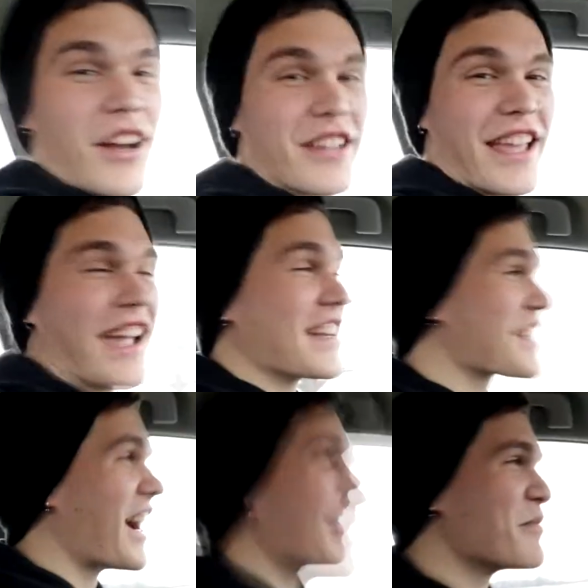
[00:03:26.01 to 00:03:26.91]
Okay,
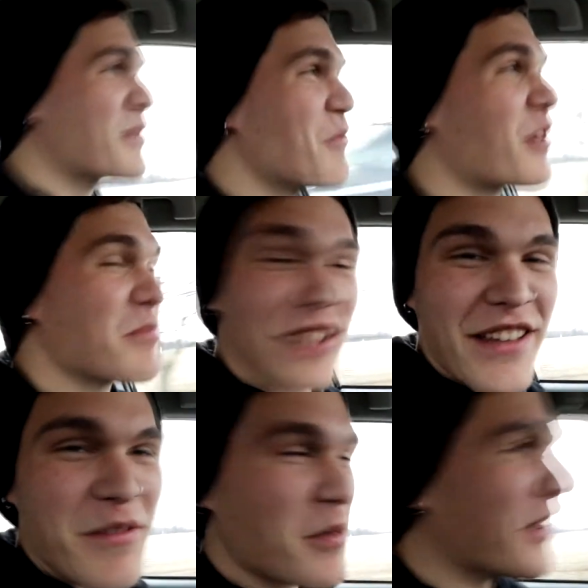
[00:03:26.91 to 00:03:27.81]
it's got to be more
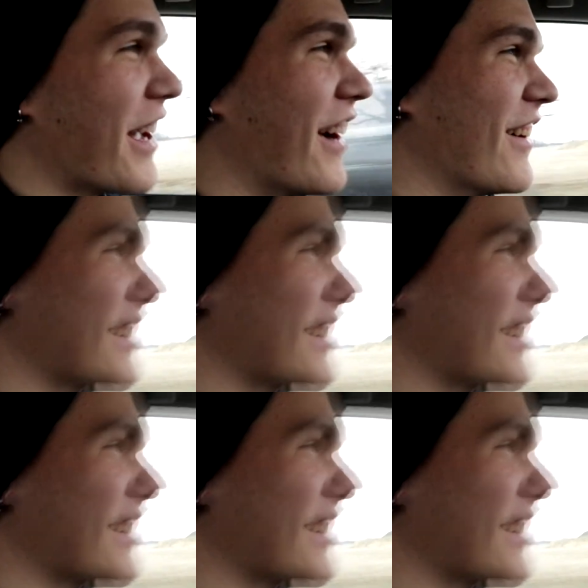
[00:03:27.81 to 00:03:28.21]
believable now.